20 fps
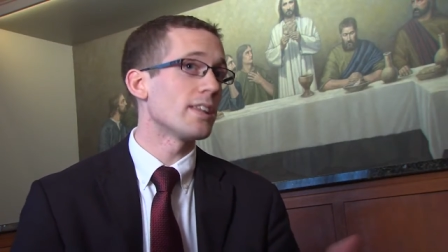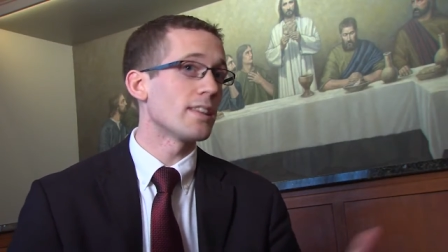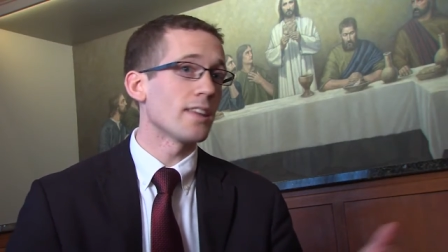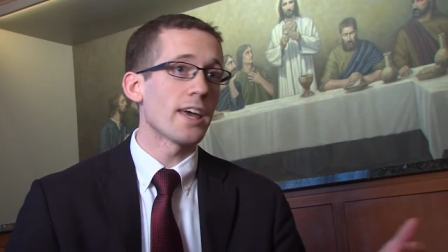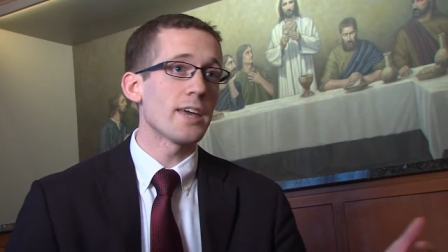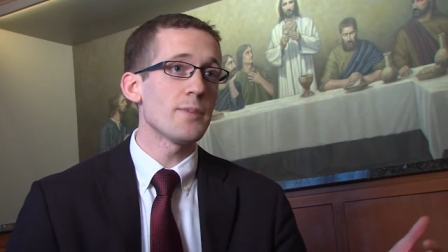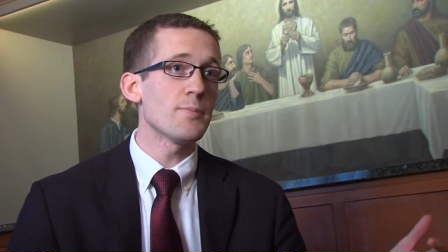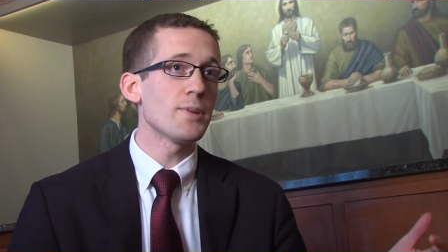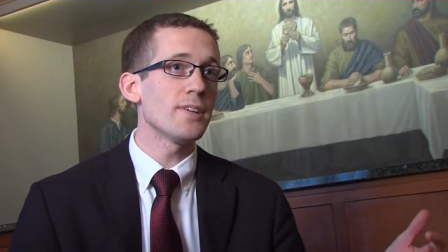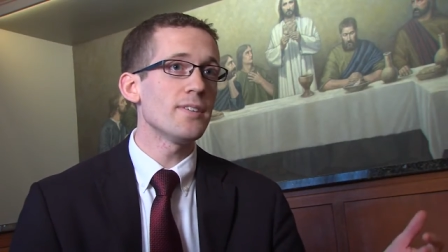
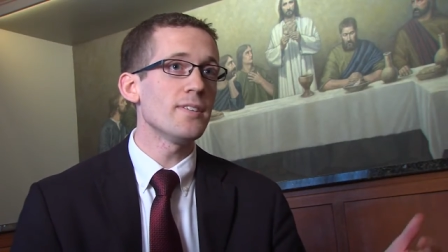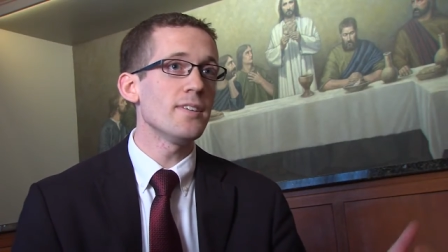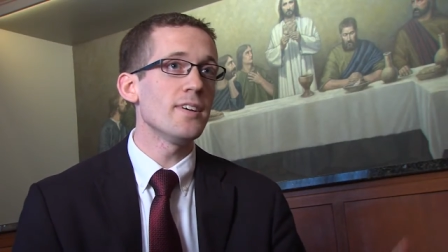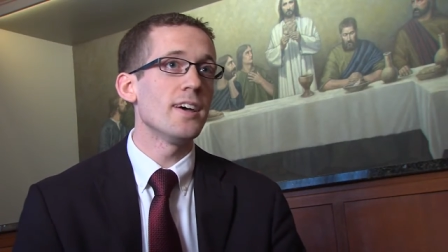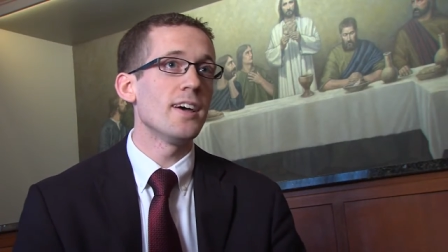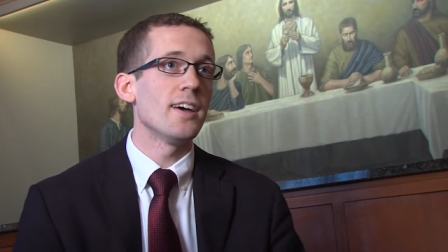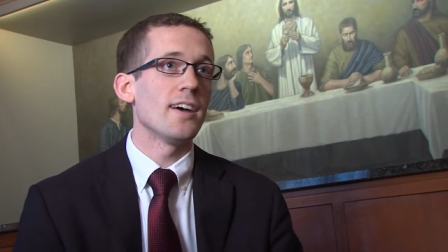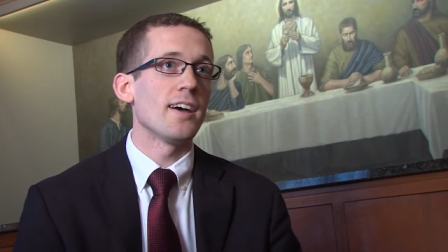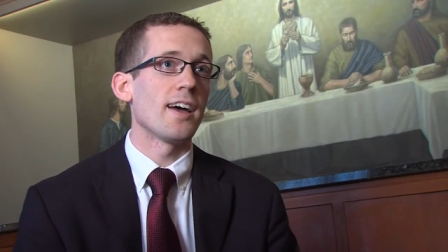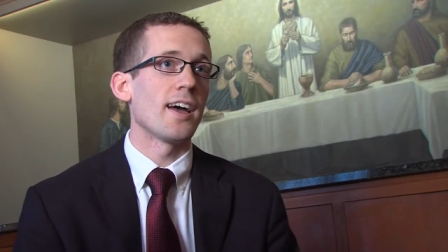laymen,
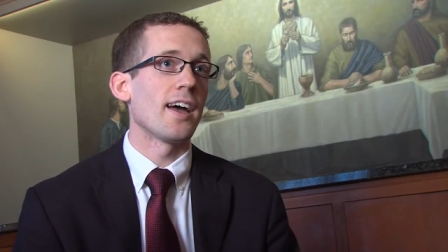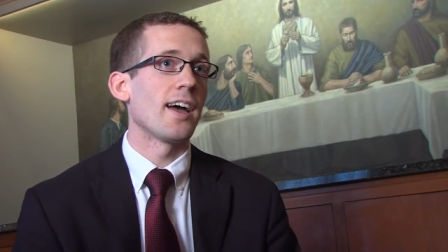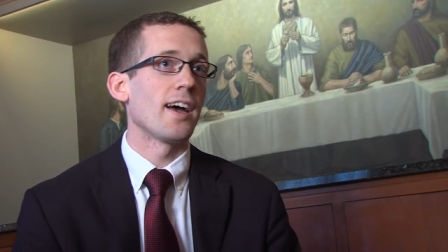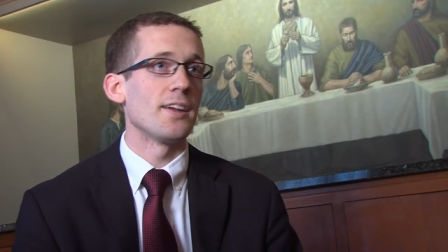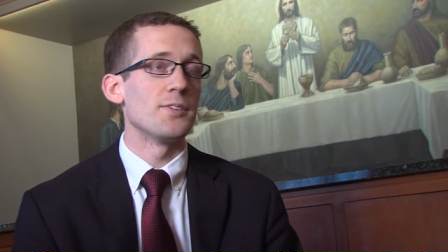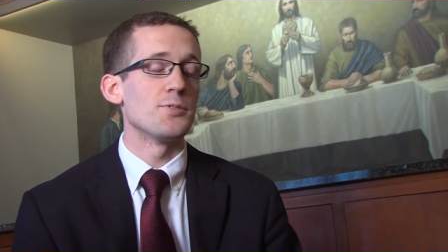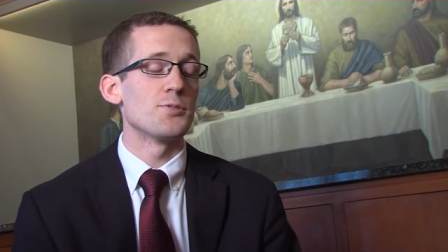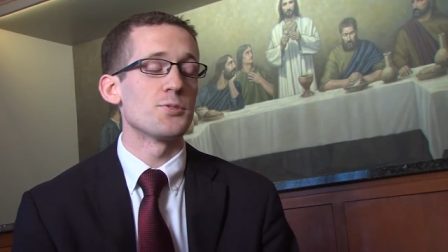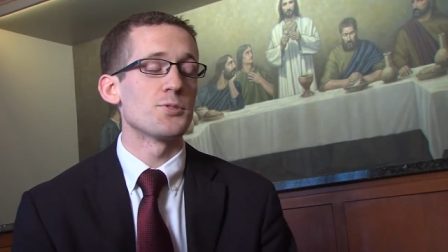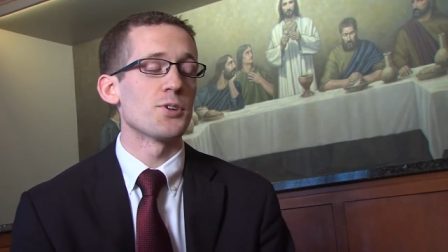
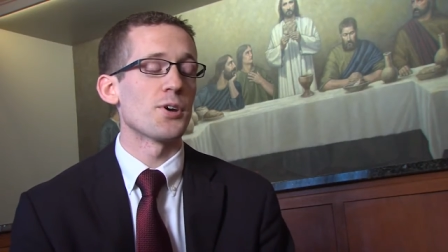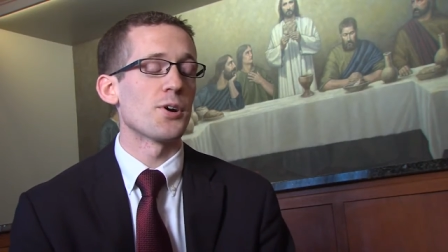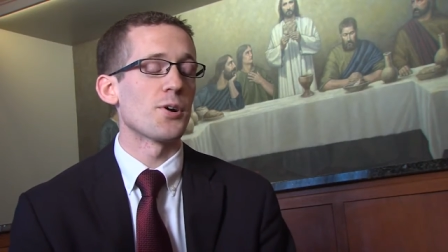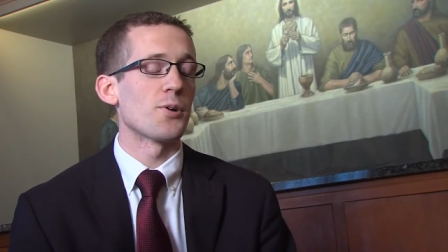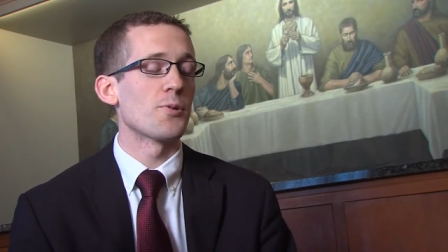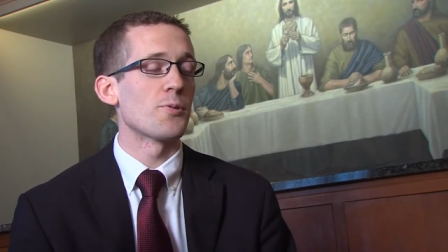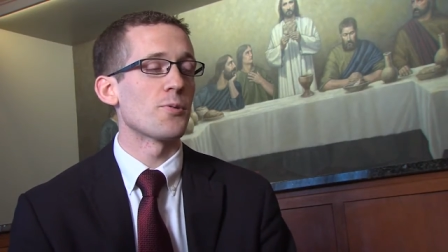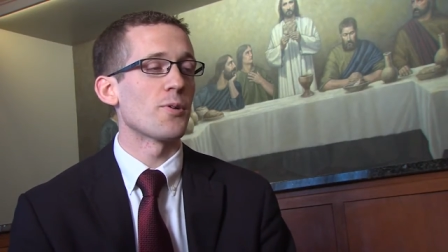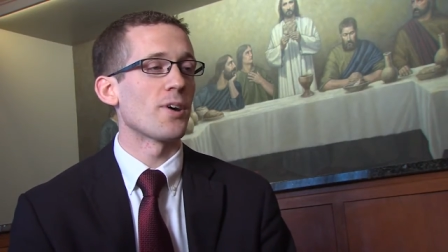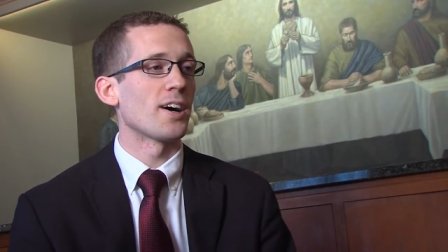and
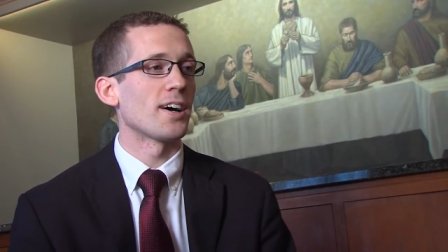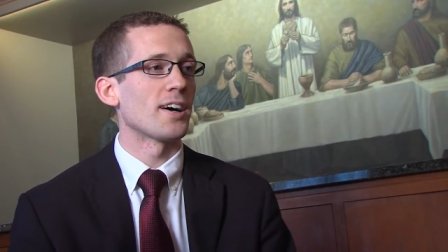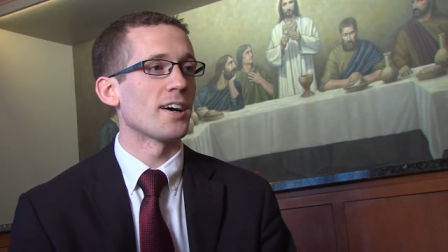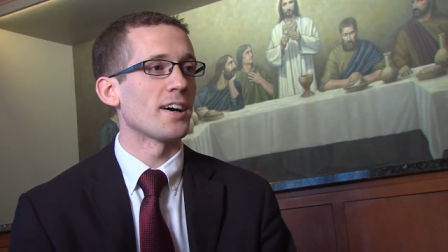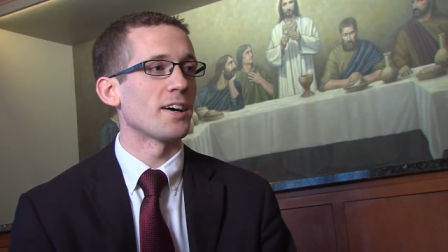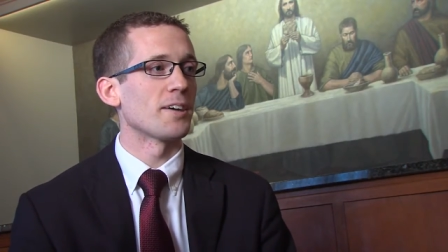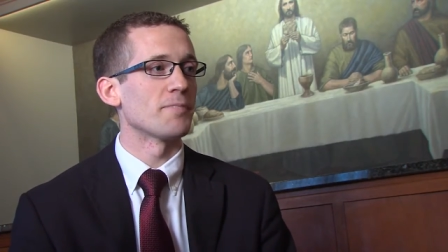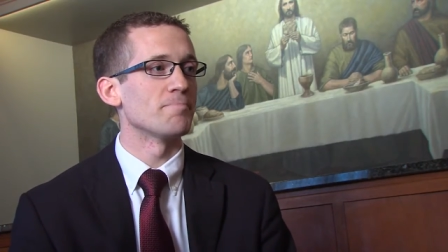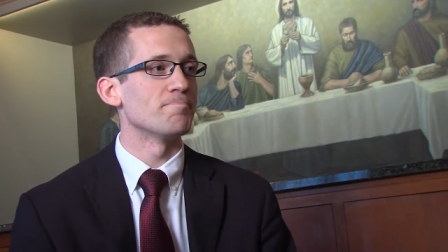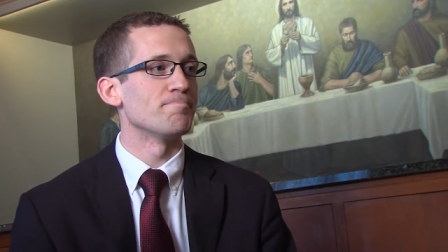so
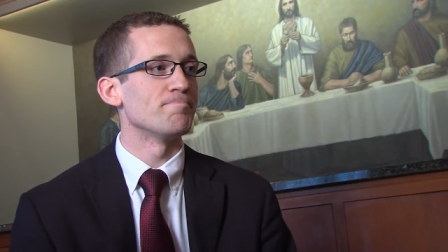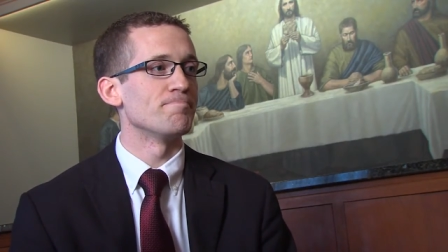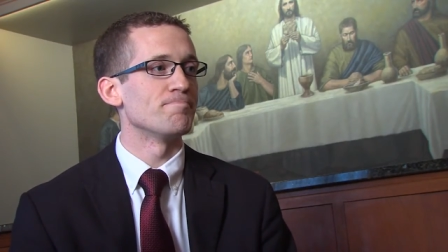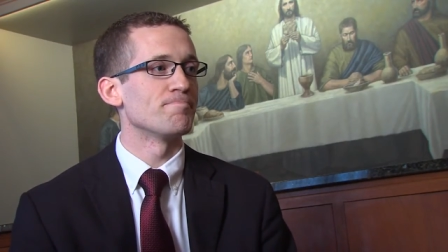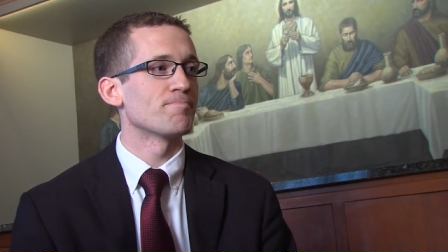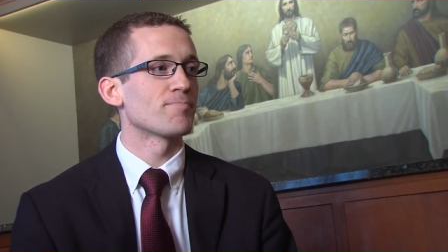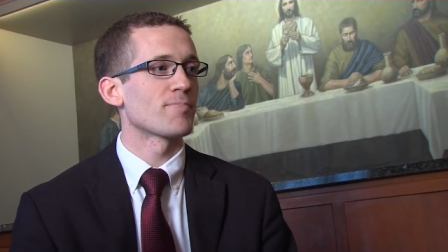um,